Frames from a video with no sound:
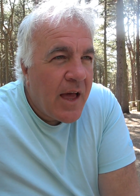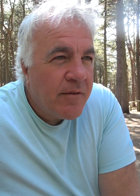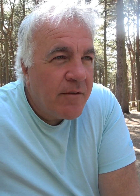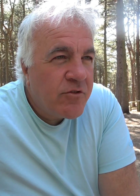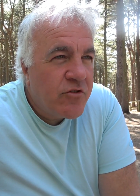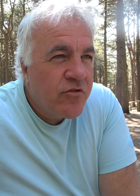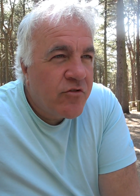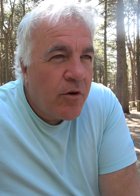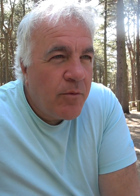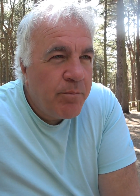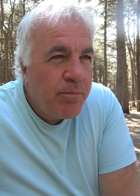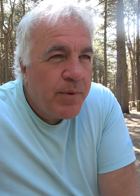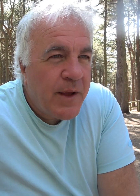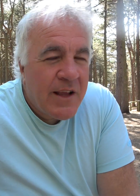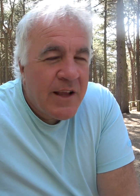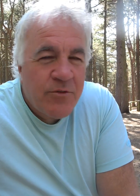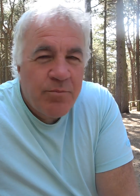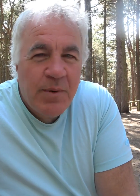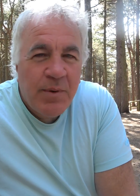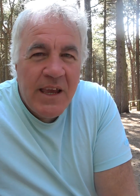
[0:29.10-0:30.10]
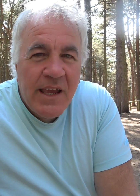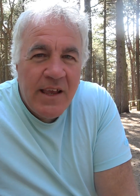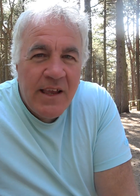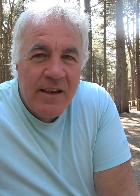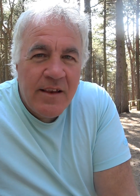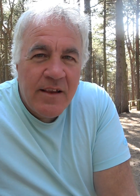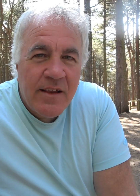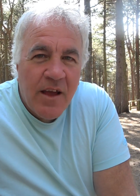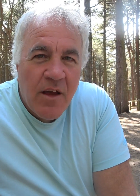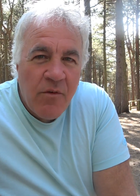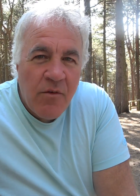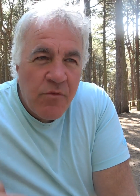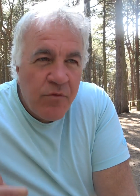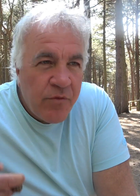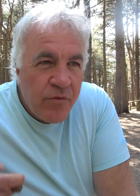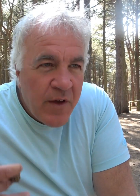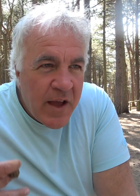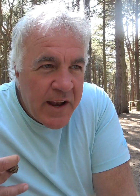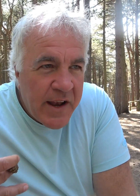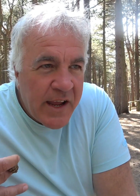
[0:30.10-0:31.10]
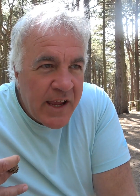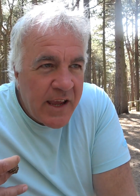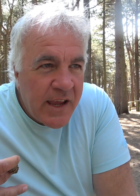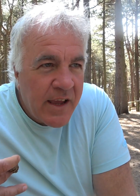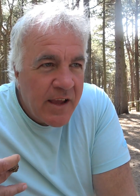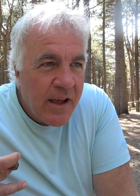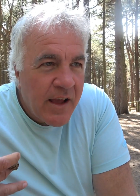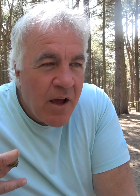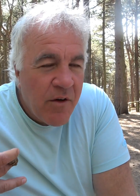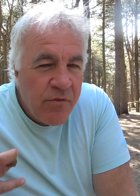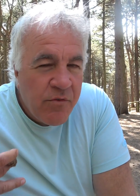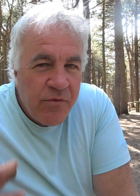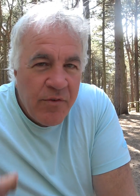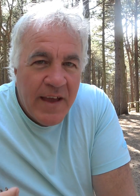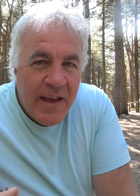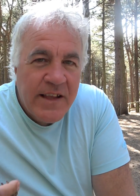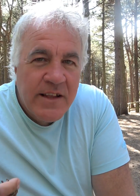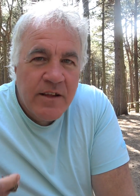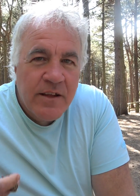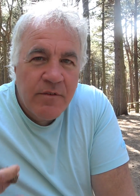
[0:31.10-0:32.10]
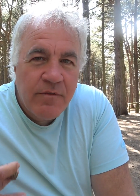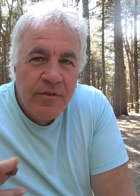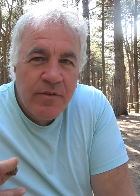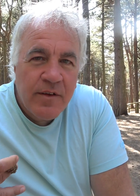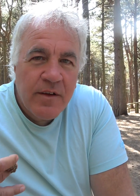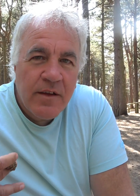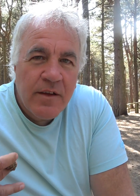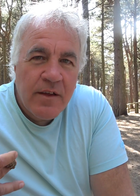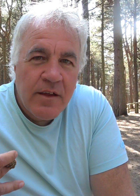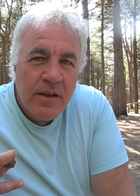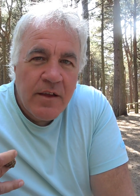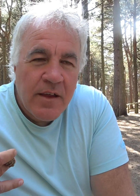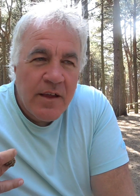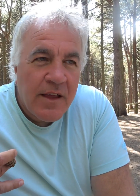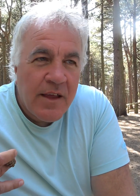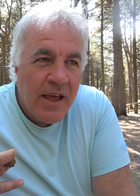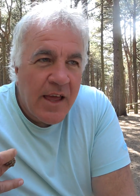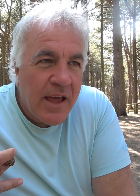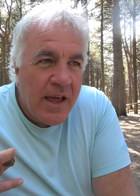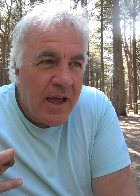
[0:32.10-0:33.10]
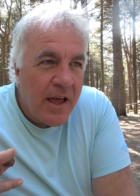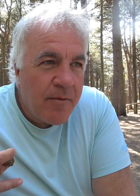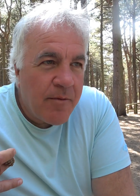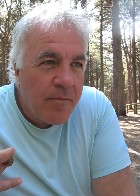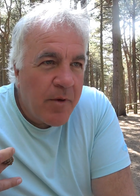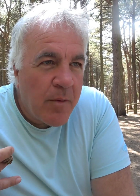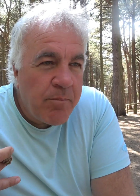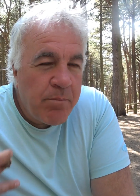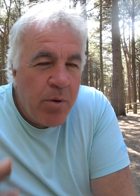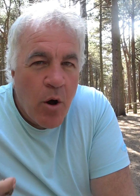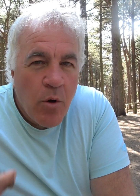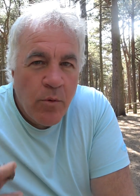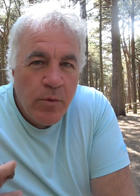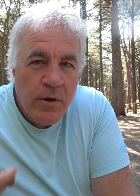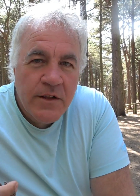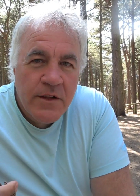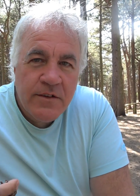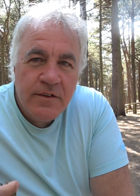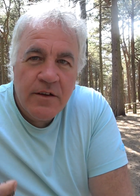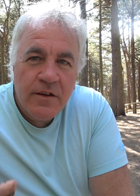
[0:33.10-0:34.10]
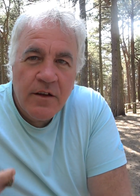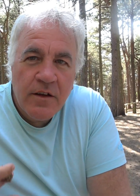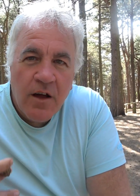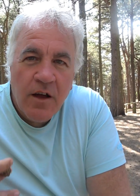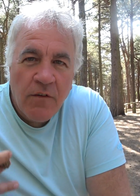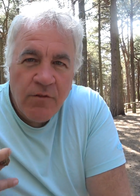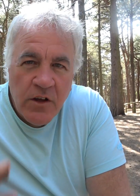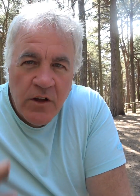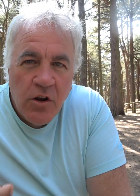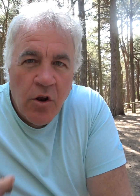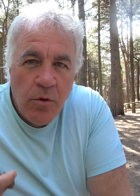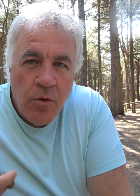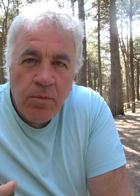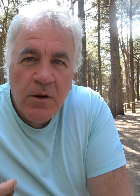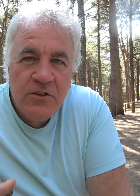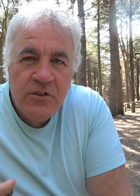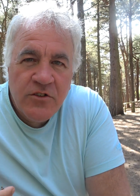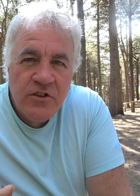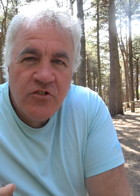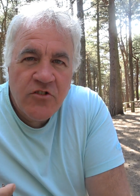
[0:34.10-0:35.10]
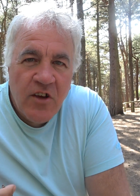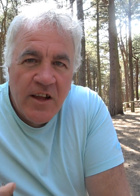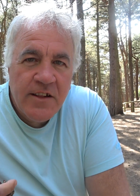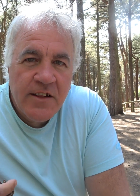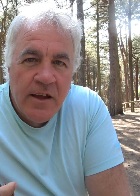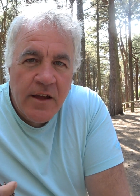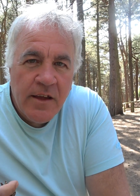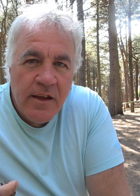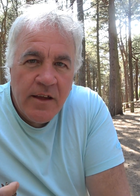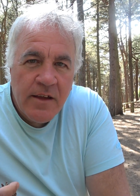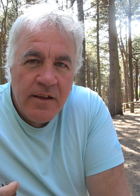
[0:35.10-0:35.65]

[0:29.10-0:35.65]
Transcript: Trump has been a very effective opponent of the globalist agenda.